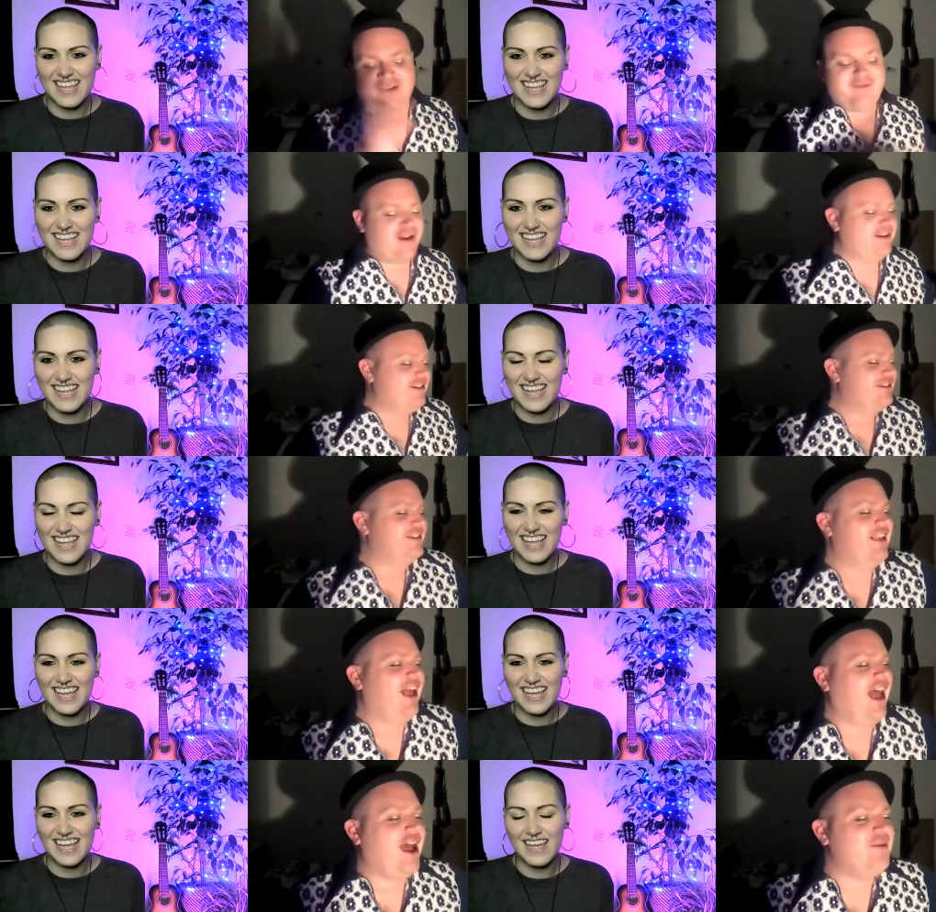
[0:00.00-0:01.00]
Speaker 1: fine.
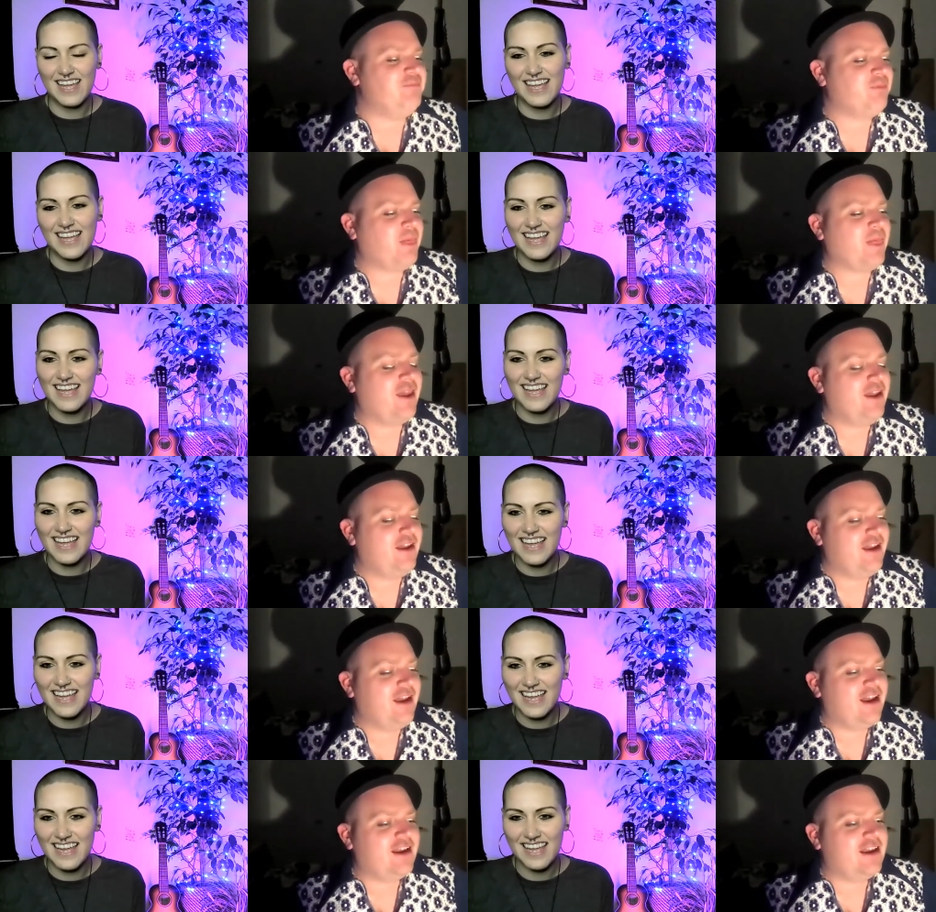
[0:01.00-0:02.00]
Um,
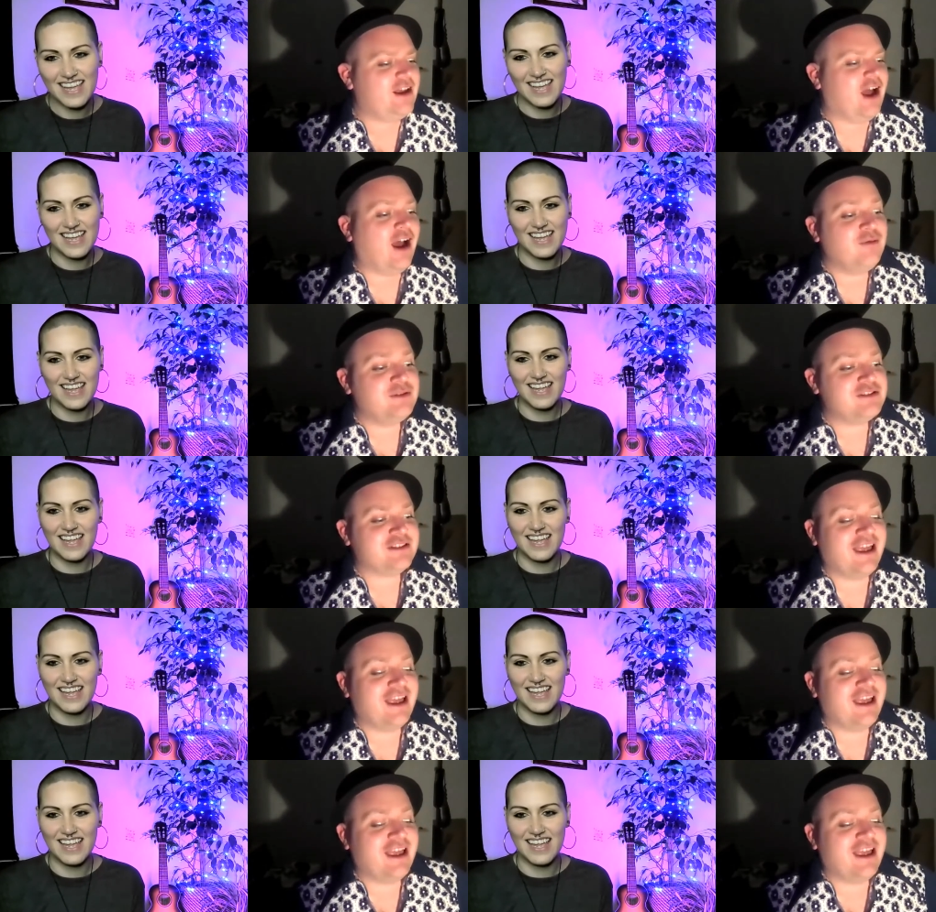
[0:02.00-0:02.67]
I was